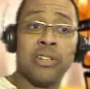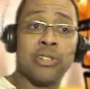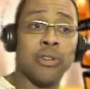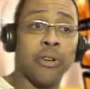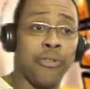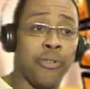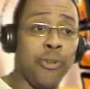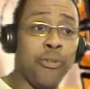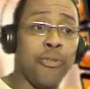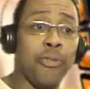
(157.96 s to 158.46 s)
So
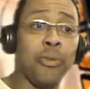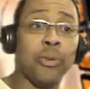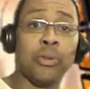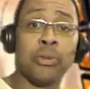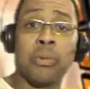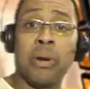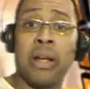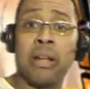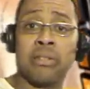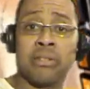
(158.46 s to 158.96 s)
if you
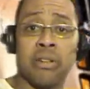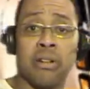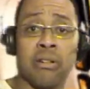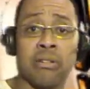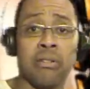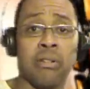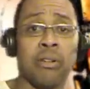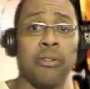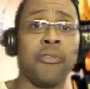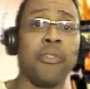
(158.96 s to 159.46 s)
fooled around
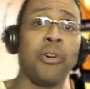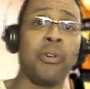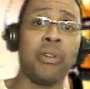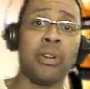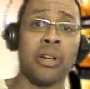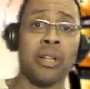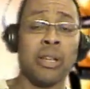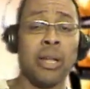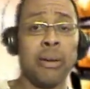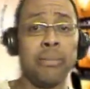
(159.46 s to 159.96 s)
talking on the phone
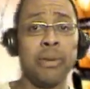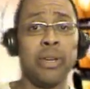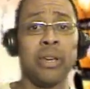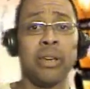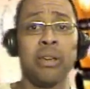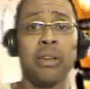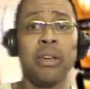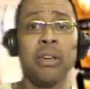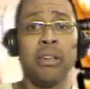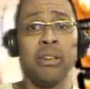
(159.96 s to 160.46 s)
in
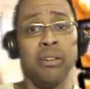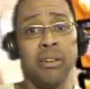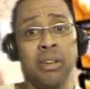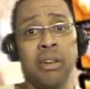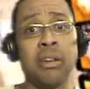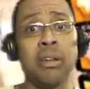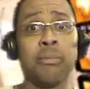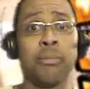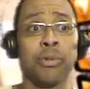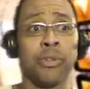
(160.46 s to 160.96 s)
Columbia, you'd
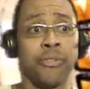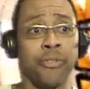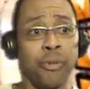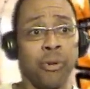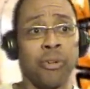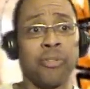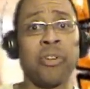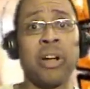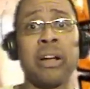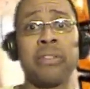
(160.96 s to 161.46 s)
end up with a
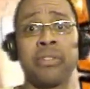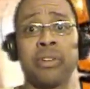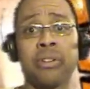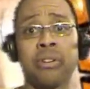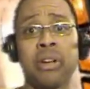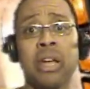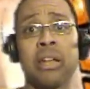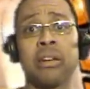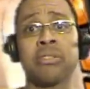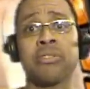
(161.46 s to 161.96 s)
four hundred or five
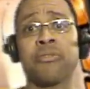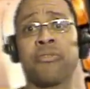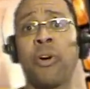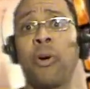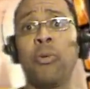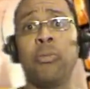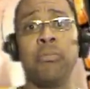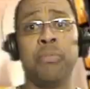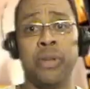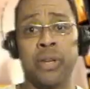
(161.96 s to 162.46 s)
hundred dollar
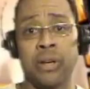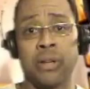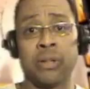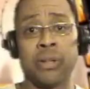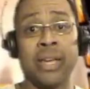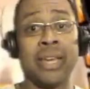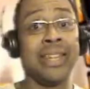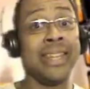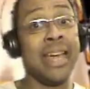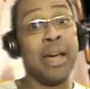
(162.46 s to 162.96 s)
phone
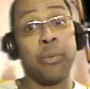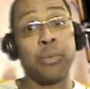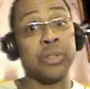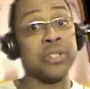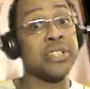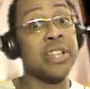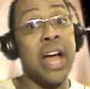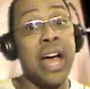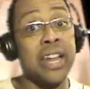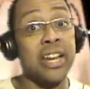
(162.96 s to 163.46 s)
bill. And that
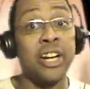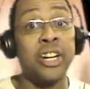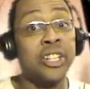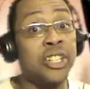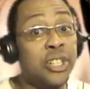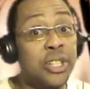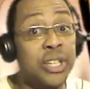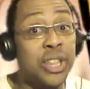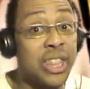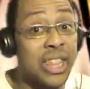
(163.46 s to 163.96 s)
was not a
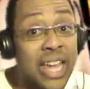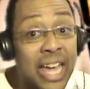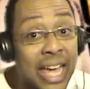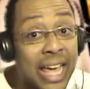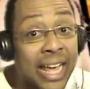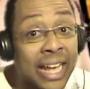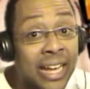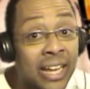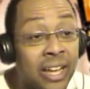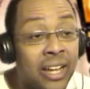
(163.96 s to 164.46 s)
good
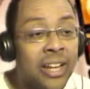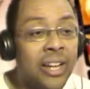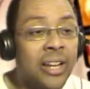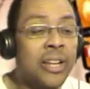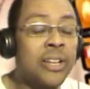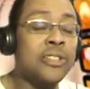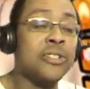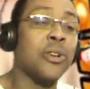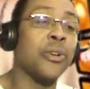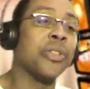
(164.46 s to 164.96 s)
thing.
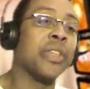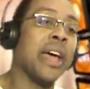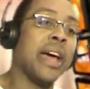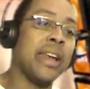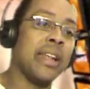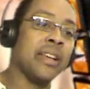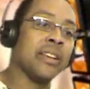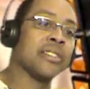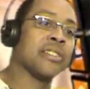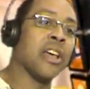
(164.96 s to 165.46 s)
So
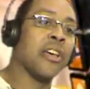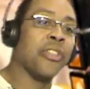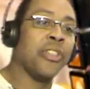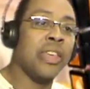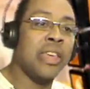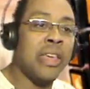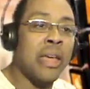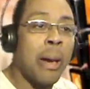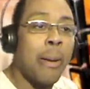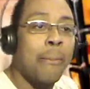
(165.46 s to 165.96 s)
that is
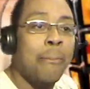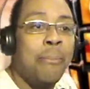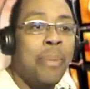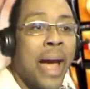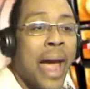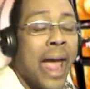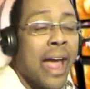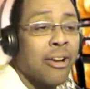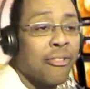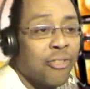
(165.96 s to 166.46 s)
the
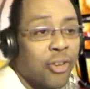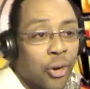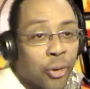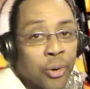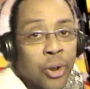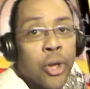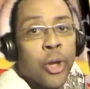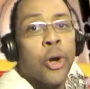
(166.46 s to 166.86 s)
bag phone.